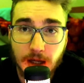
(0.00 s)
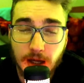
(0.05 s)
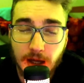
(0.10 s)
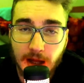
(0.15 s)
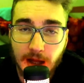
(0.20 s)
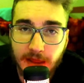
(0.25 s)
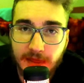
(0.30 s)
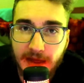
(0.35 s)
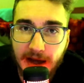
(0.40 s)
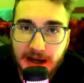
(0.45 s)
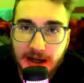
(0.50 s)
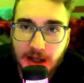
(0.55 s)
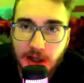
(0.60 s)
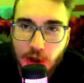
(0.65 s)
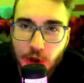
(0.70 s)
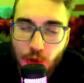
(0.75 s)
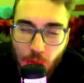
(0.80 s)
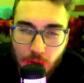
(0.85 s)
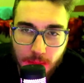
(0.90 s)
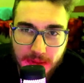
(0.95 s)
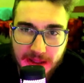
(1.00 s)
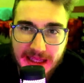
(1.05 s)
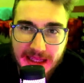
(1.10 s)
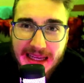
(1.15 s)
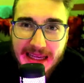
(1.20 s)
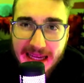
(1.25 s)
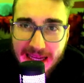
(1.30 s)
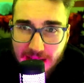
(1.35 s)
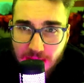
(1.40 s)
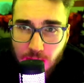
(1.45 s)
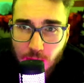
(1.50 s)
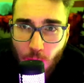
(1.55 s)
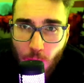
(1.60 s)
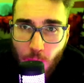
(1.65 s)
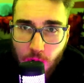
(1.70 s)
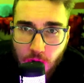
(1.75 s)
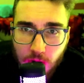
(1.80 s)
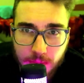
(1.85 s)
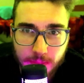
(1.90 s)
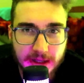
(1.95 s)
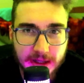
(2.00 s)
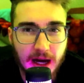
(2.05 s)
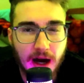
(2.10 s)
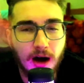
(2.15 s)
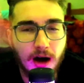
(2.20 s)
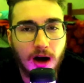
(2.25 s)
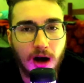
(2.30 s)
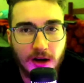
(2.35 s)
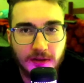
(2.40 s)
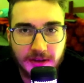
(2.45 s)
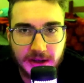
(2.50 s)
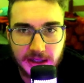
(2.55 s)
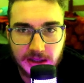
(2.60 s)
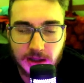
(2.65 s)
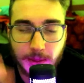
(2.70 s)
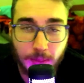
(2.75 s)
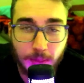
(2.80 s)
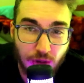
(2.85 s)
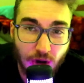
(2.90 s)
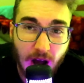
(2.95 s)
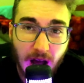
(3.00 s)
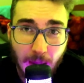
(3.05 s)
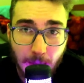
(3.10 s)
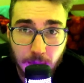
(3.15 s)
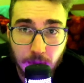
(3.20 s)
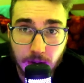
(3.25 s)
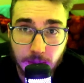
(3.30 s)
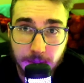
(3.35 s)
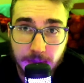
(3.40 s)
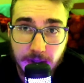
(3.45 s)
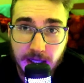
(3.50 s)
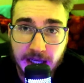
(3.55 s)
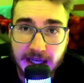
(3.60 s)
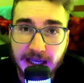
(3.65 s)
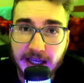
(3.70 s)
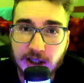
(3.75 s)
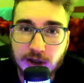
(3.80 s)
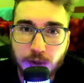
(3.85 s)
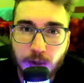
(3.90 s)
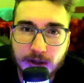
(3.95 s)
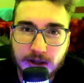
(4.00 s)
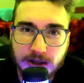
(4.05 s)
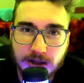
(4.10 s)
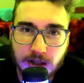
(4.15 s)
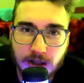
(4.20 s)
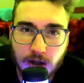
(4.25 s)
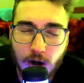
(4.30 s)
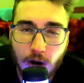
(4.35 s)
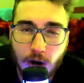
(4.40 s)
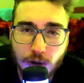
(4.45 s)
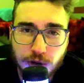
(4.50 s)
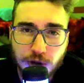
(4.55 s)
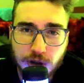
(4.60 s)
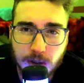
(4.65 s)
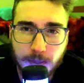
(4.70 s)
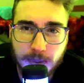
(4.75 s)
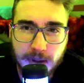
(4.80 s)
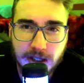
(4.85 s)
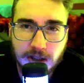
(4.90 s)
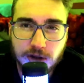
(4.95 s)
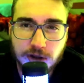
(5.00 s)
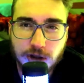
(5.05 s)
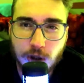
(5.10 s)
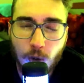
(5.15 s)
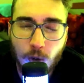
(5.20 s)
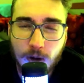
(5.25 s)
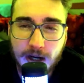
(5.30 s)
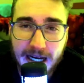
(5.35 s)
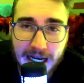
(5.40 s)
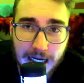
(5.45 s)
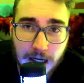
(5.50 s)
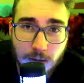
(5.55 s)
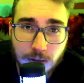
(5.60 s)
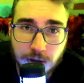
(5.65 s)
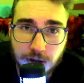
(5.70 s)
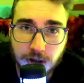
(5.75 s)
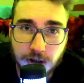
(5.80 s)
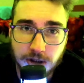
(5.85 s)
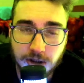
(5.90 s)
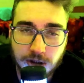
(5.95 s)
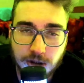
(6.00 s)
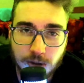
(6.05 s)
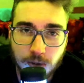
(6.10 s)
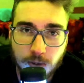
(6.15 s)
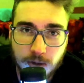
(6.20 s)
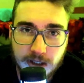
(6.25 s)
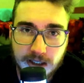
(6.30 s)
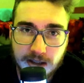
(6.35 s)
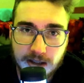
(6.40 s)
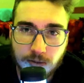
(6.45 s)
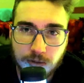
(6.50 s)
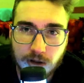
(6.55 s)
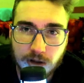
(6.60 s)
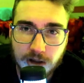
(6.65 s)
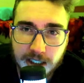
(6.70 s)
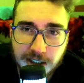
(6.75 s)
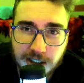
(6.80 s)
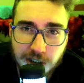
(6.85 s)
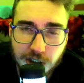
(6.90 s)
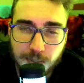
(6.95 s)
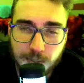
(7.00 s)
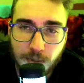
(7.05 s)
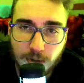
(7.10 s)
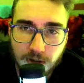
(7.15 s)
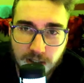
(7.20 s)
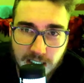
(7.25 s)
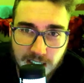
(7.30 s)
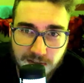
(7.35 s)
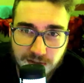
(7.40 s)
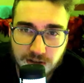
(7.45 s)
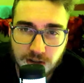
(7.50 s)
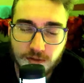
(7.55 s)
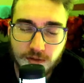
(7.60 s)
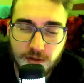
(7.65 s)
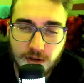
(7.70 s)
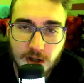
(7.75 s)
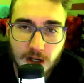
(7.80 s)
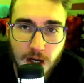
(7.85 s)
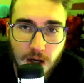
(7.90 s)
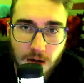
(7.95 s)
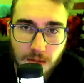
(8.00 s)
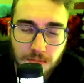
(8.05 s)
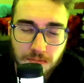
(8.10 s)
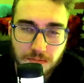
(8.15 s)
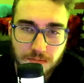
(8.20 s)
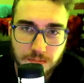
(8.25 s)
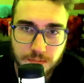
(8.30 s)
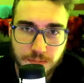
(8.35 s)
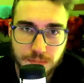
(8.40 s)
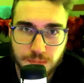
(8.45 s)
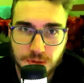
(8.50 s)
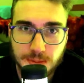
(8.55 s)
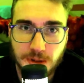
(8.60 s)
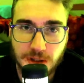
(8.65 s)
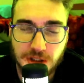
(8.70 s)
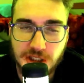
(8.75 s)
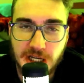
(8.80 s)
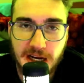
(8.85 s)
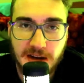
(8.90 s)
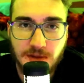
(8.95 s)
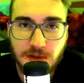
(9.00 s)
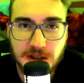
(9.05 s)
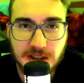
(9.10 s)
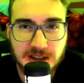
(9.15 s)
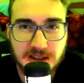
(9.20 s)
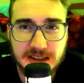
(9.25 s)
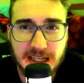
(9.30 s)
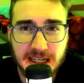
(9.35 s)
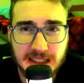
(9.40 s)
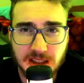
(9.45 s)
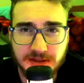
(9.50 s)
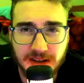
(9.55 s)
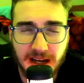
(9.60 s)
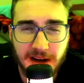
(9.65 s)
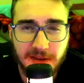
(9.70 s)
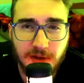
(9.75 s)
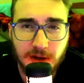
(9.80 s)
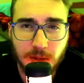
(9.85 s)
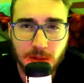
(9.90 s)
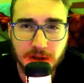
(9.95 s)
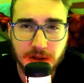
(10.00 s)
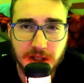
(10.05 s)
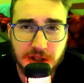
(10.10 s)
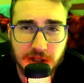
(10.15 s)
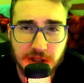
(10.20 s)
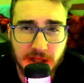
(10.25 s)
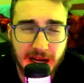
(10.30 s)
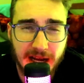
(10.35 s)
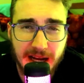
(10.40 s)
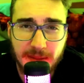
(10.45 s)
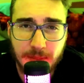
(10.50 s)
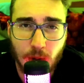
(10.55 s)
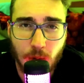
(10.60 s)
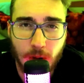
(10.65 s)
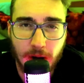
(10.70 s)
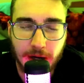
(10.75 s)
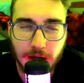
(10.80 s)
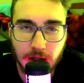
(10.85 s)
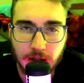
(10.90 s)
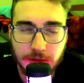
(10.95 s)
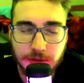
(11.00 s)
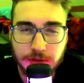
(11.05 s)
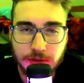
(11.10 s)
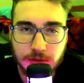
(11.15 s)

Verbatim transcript: that you want to be in the world but not of it. The problem is with the culture being so counter to the religious beliefs of pretty much every sect of every religion that I am aware of.